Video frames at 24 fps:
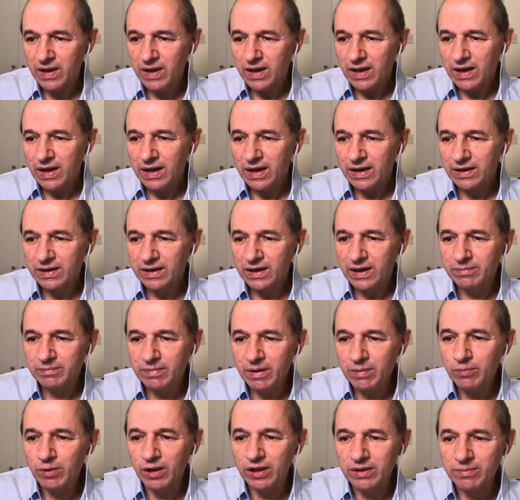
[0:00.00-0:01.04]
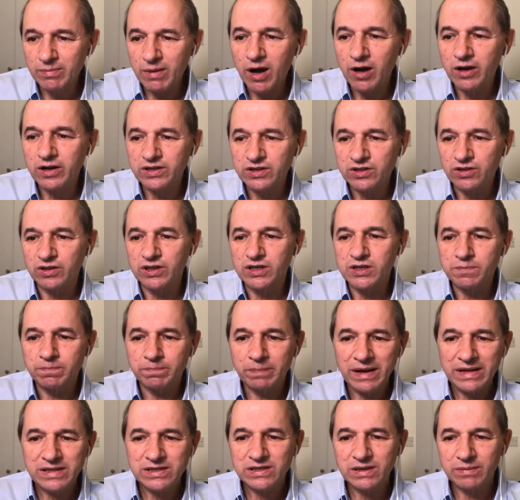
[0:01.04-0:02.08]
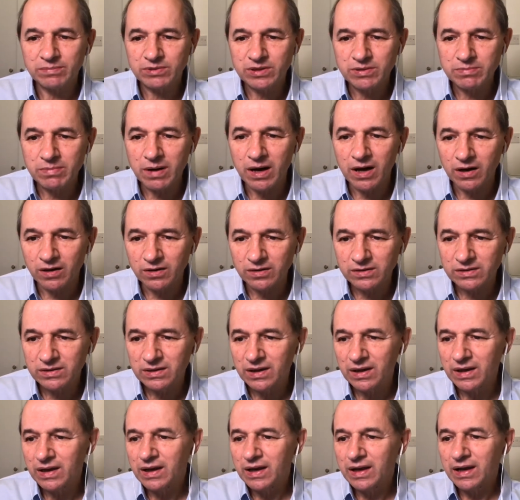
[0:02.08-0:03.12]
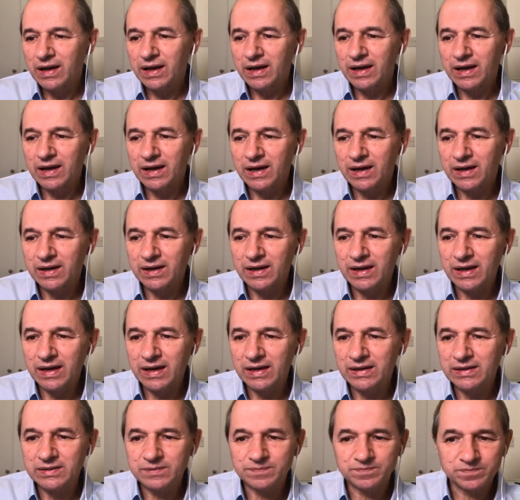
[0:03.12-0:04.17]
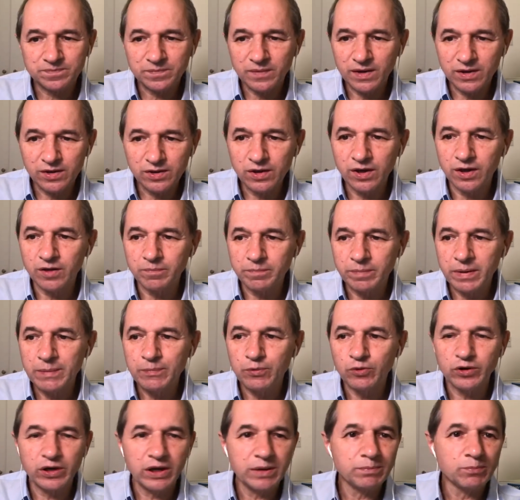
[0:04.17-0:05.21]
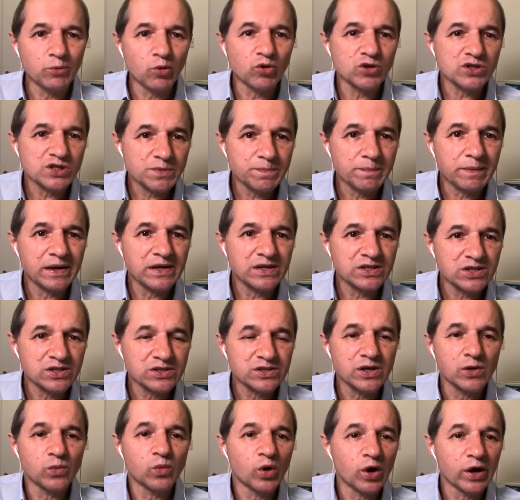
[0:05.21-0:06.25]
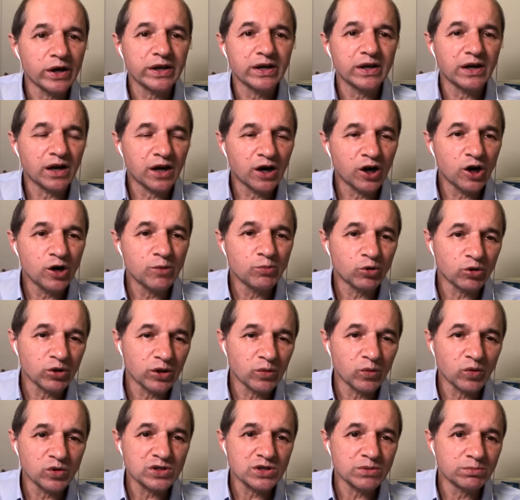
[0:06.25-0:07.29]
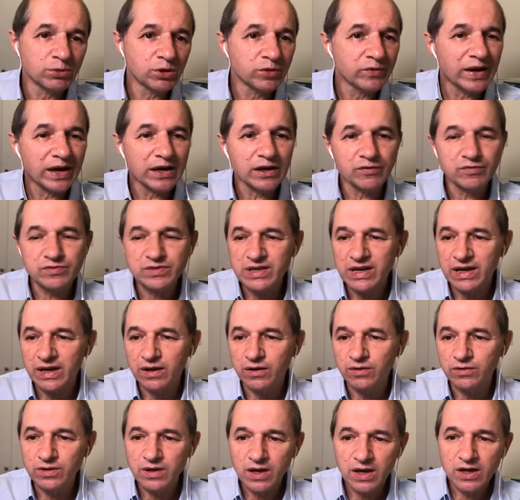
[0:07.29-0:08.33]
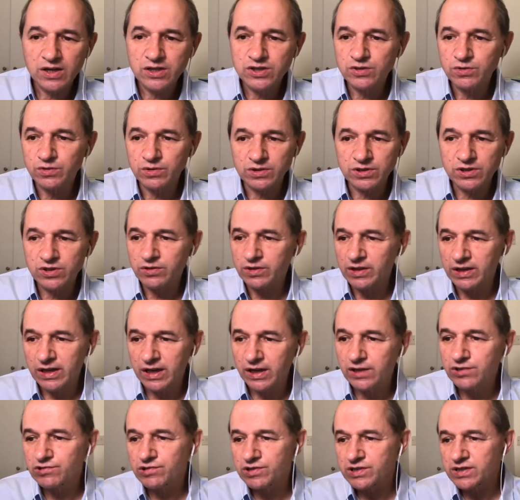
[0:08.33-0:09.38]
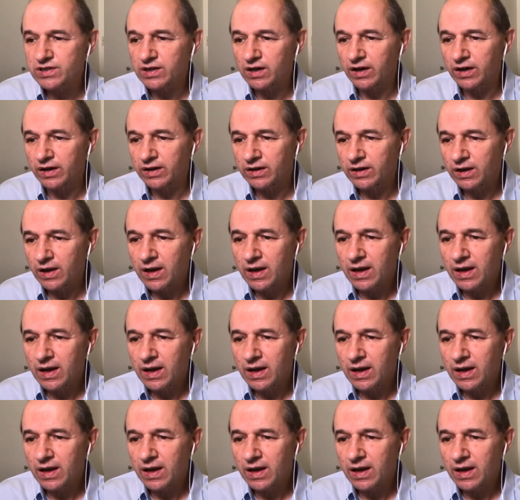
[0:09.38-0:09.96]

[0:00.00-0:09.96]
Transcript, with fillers: And, and meanwhile, the market's got this pent-up demand, uh, and, you know, people need more space because they're working at home or they want to move out of town to, to the countryside.